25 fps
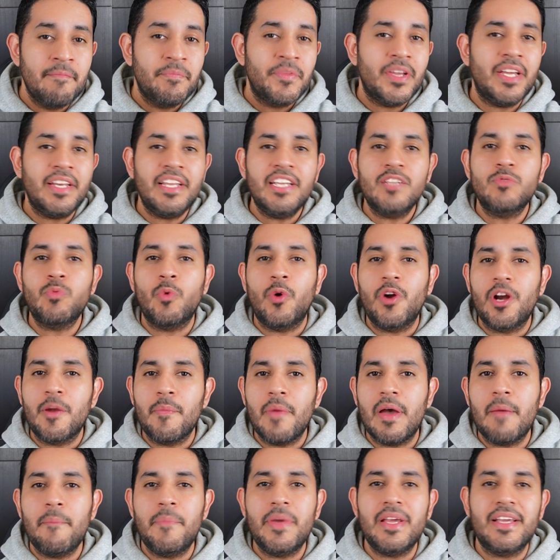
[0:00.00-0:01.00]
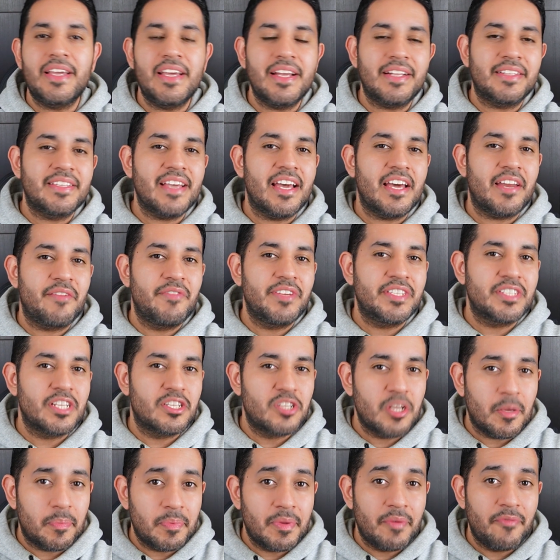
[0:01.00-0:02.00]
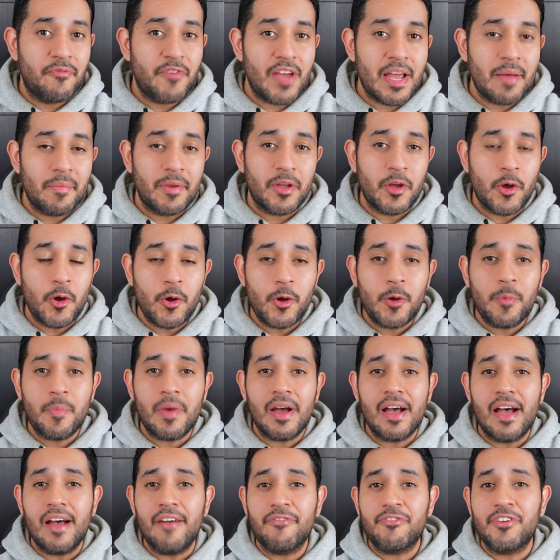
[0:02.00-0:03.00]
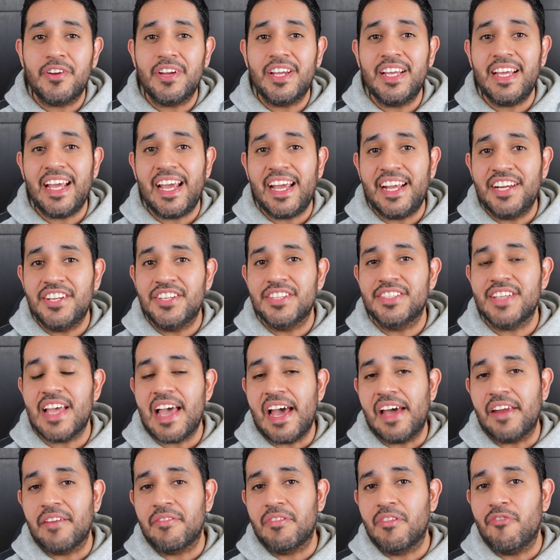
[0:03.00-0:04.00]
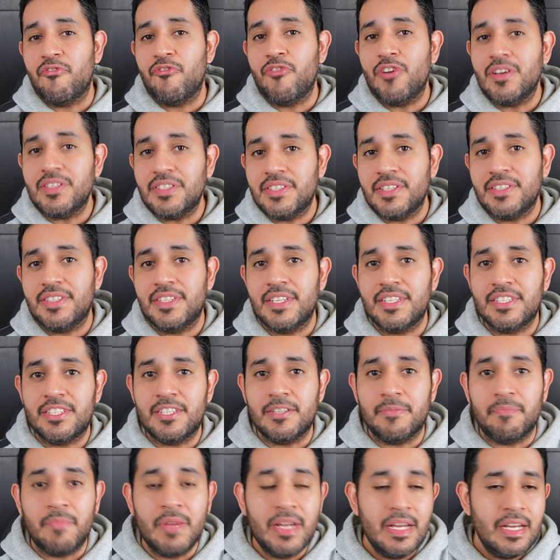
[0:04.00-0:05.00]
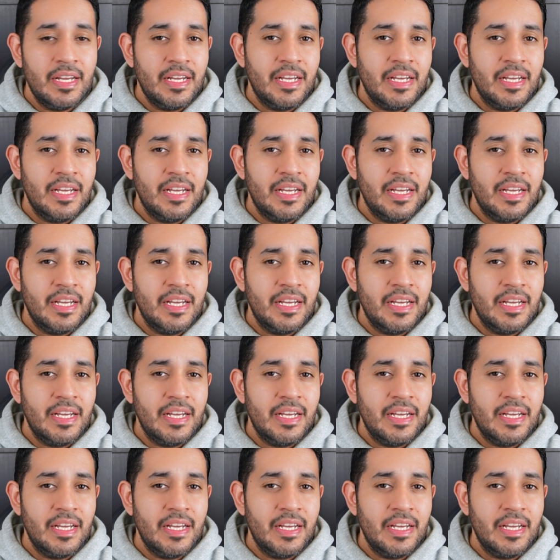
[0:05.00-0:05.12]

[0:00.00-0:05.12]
and he's worried about being kicked out of his adoptive family home after he ages out of the foster system.